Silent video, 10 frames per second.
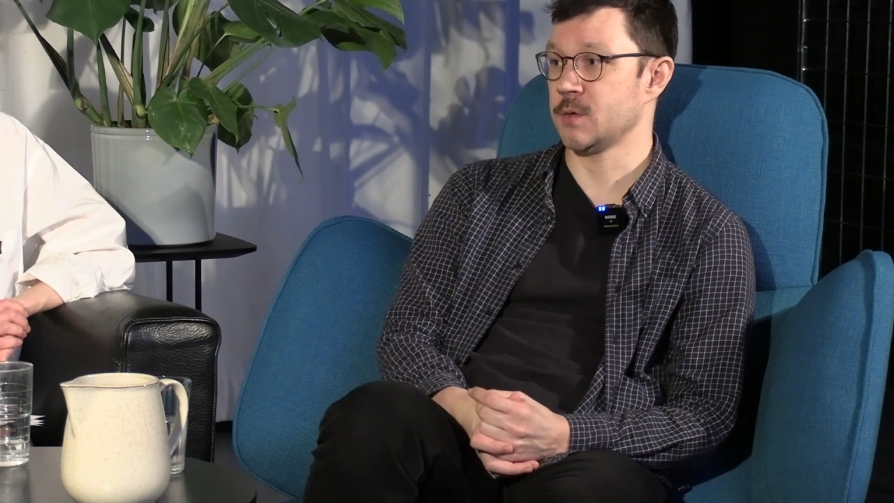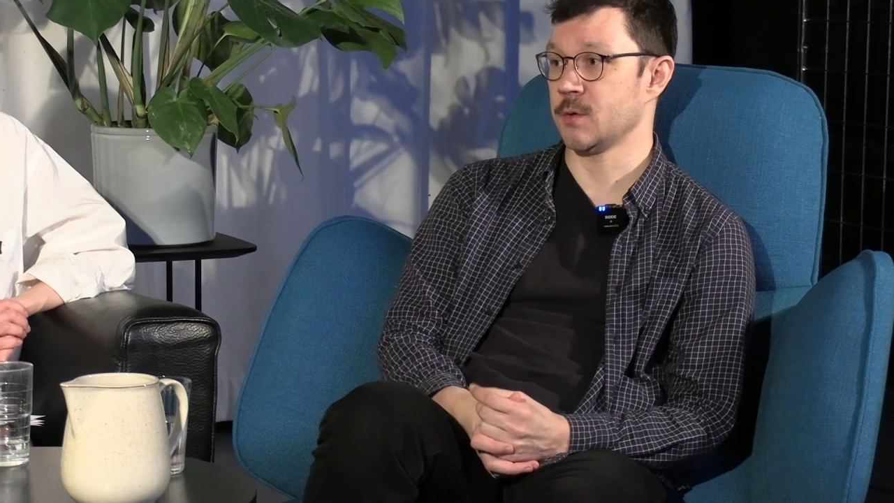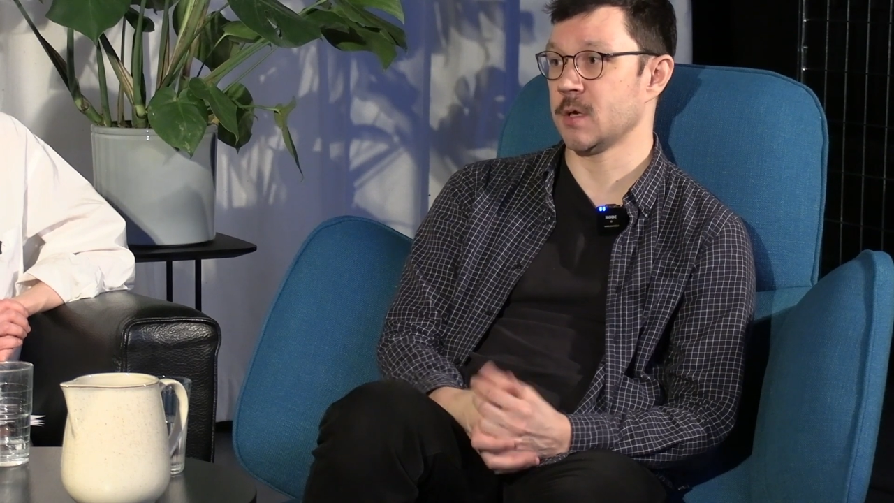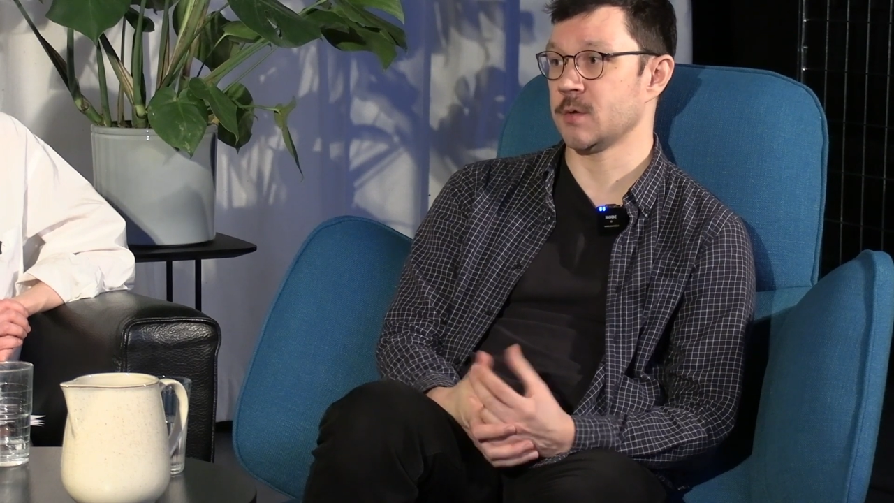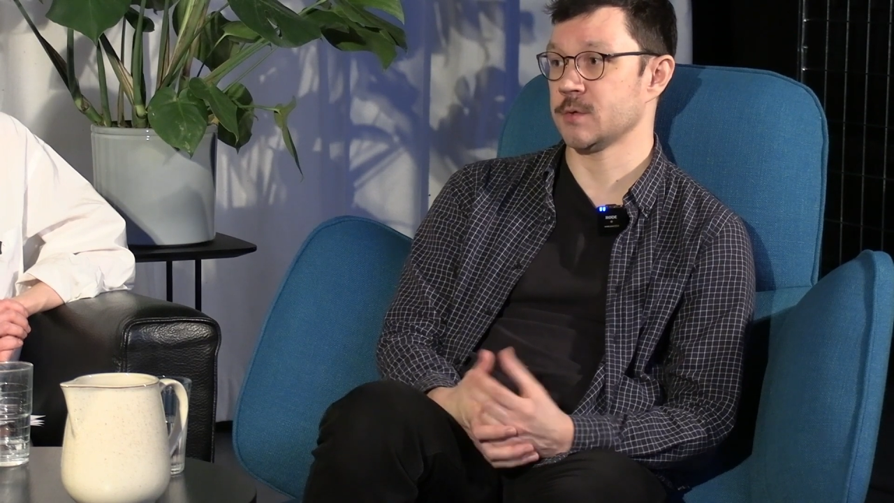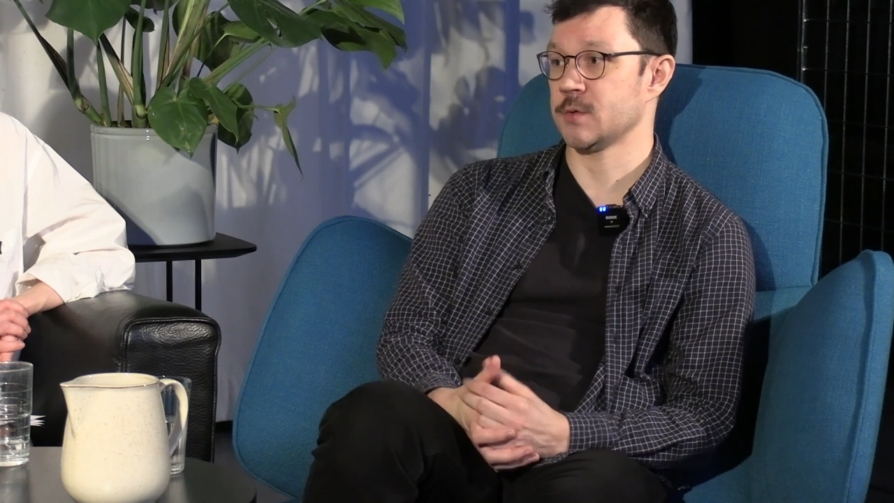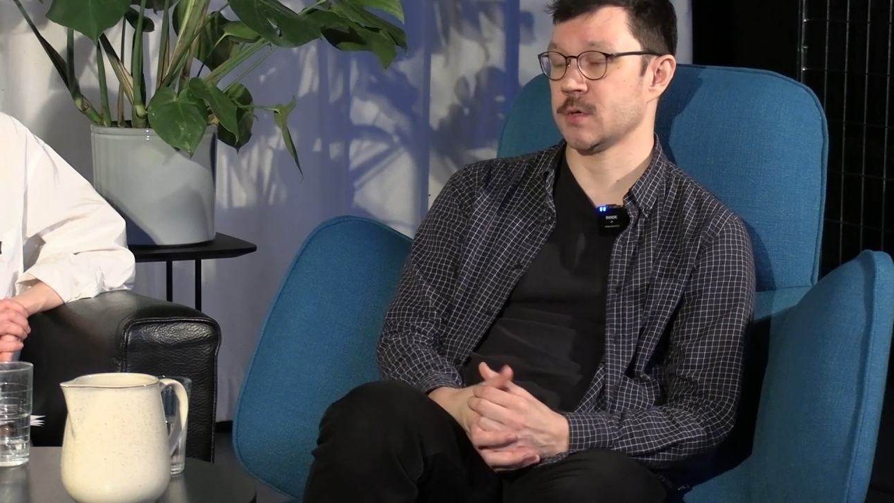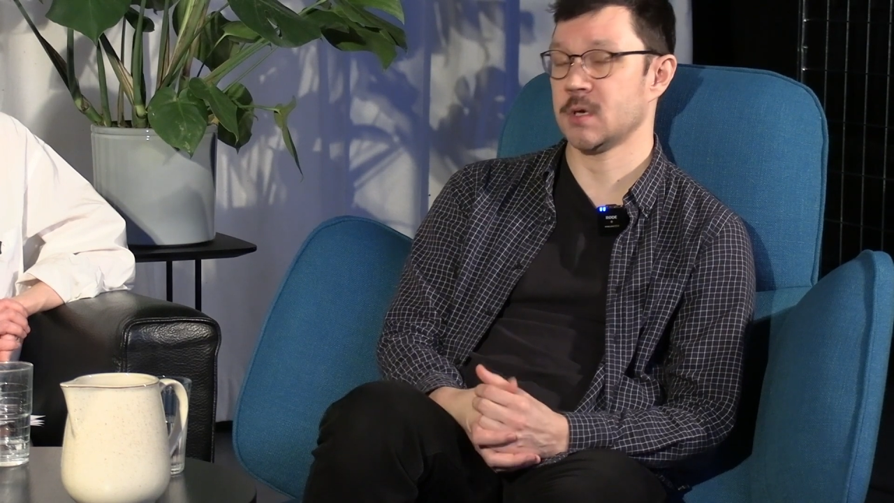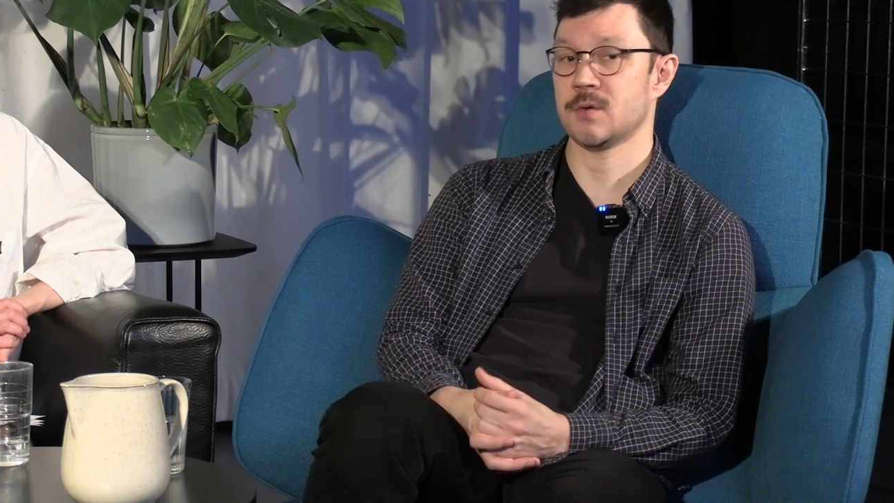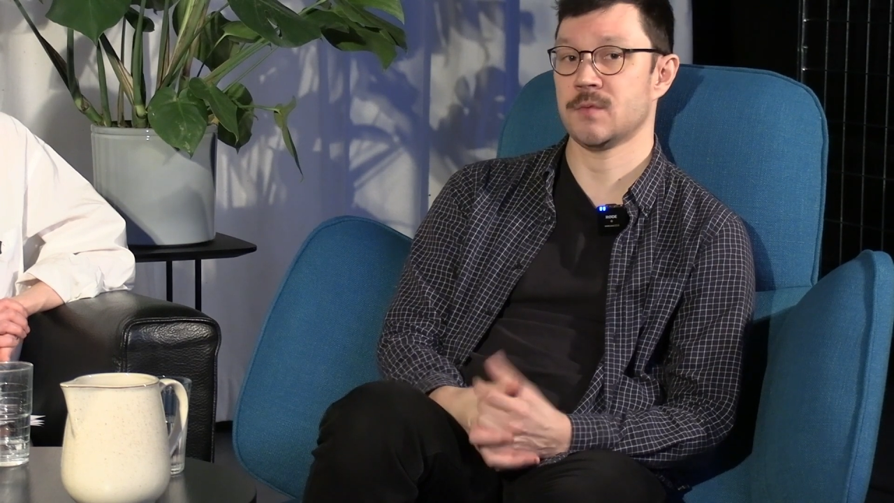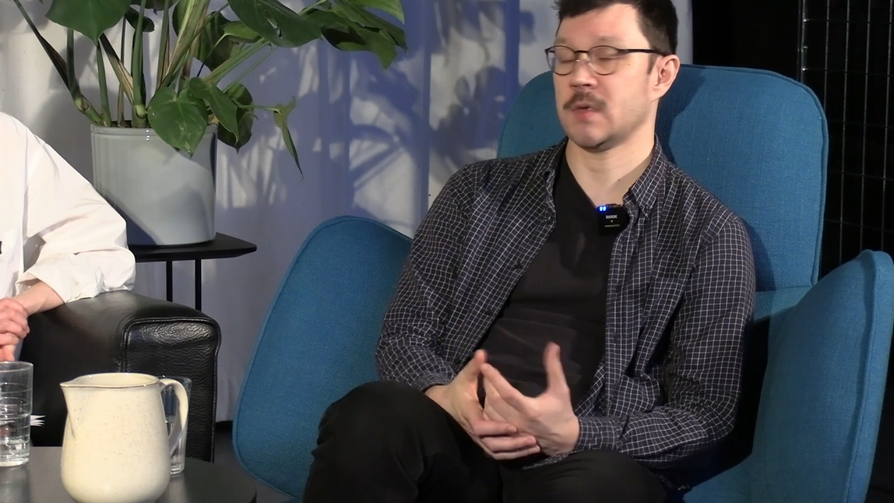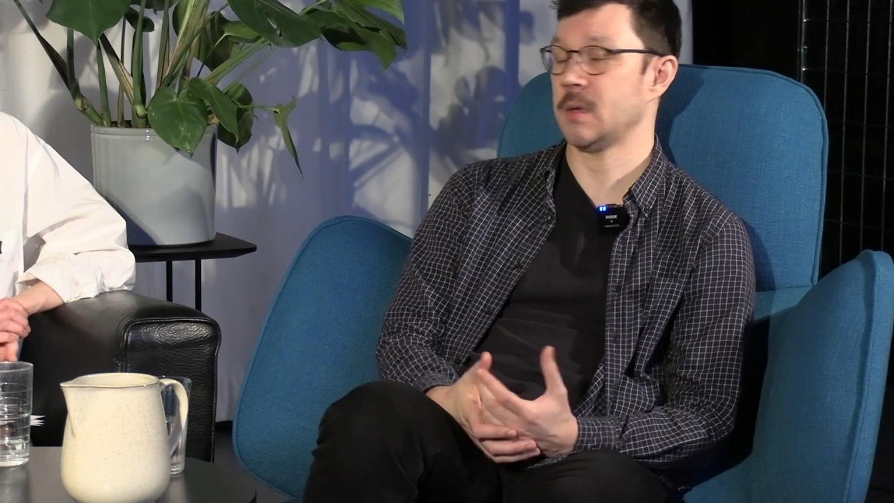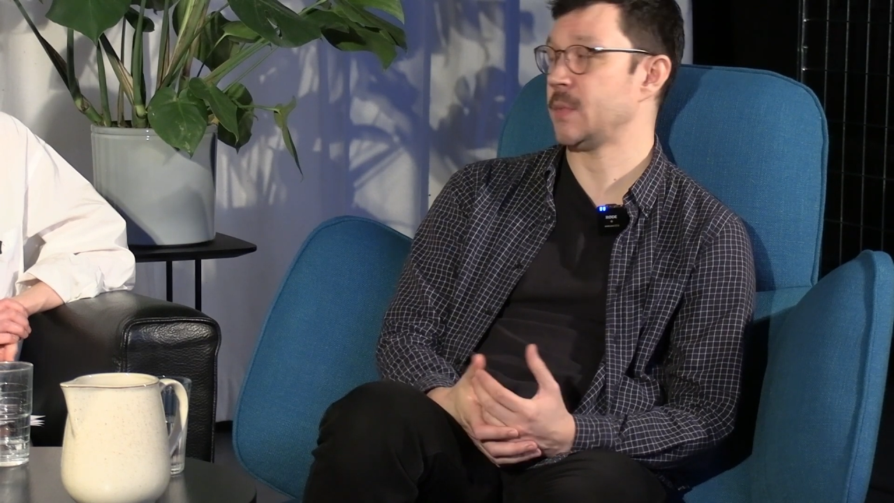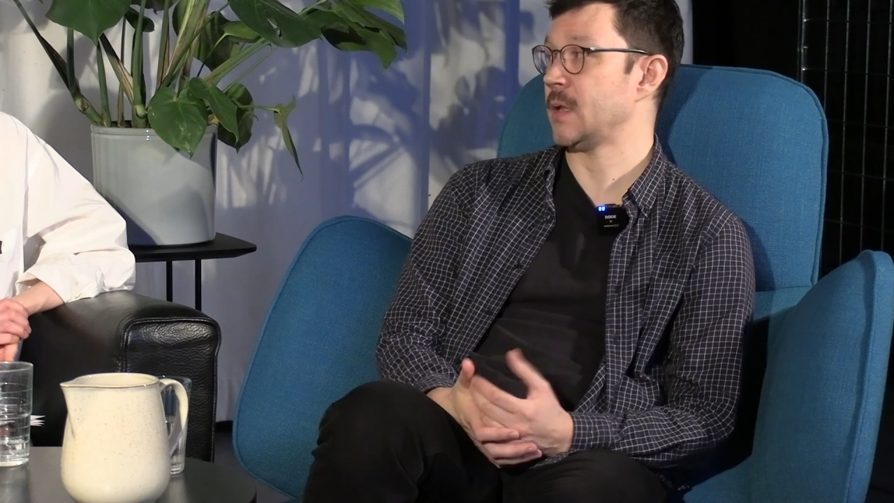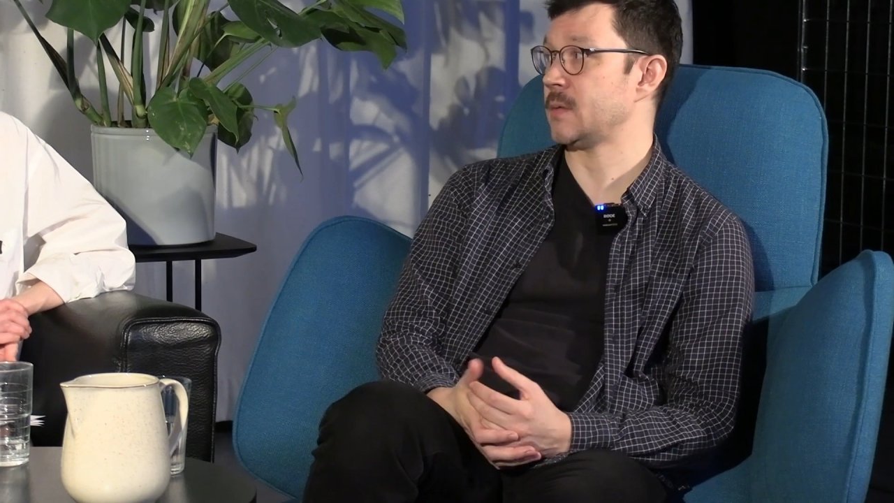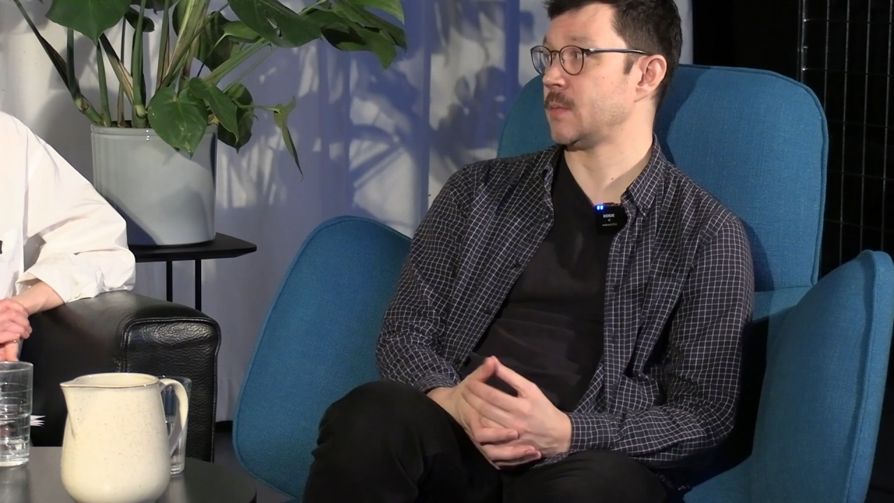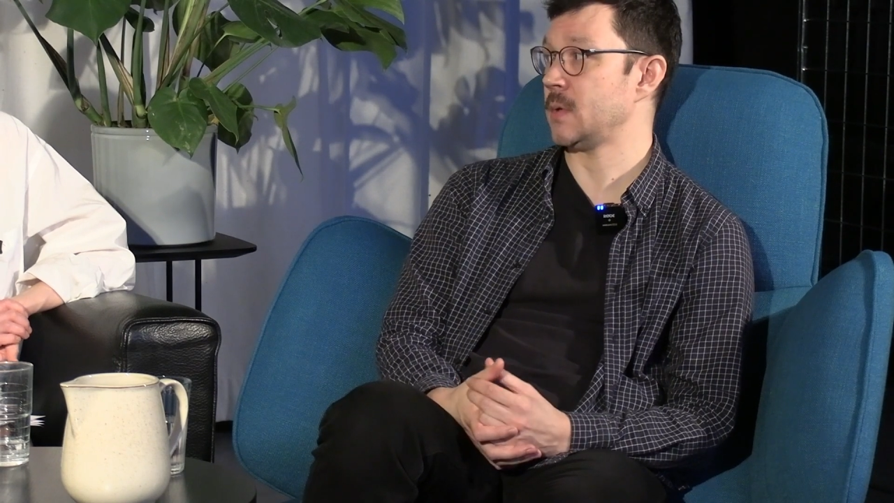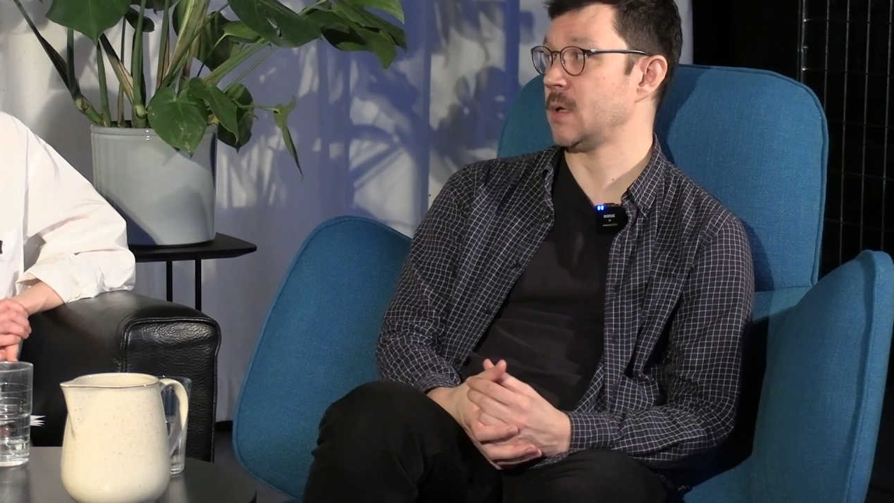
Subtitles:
You can also kind of keep that